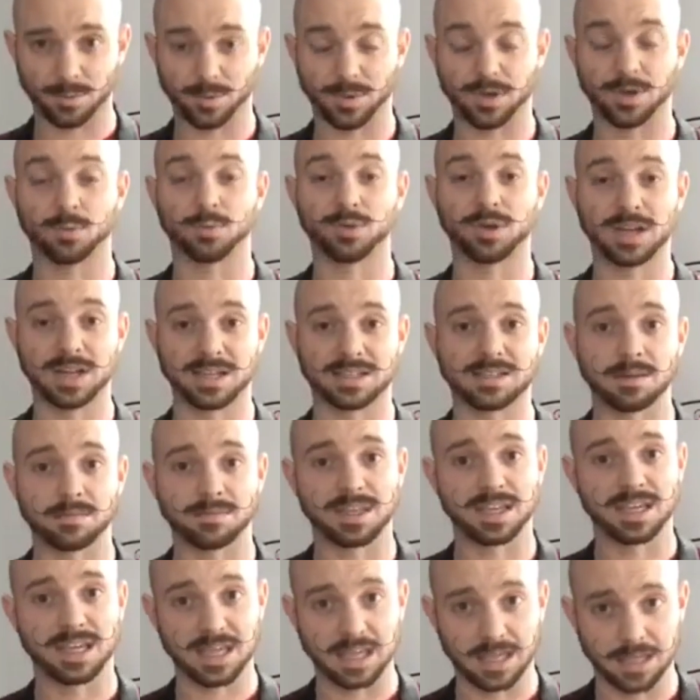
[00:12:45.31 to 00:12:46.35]
When you're bringing
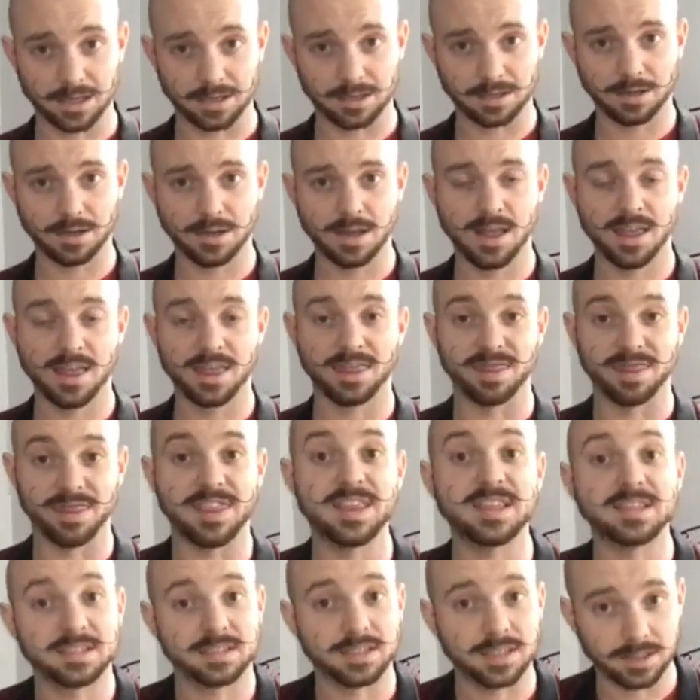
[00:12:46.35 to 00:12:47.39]
something in,
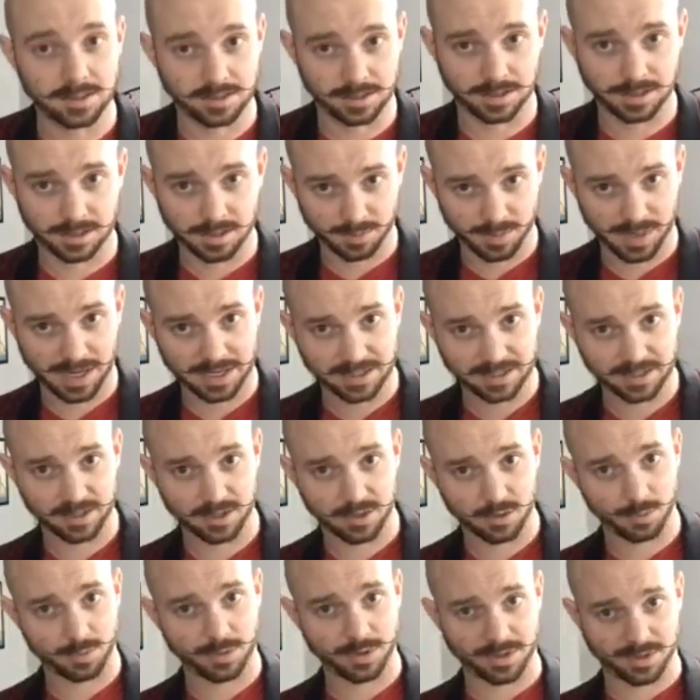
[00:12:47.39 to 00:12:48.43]
this is the space that
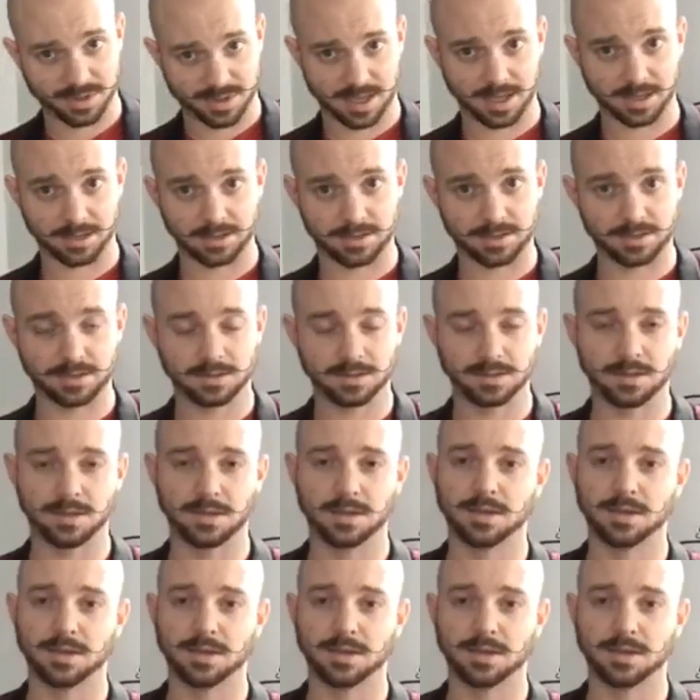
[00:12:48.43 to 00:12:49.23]
you put things,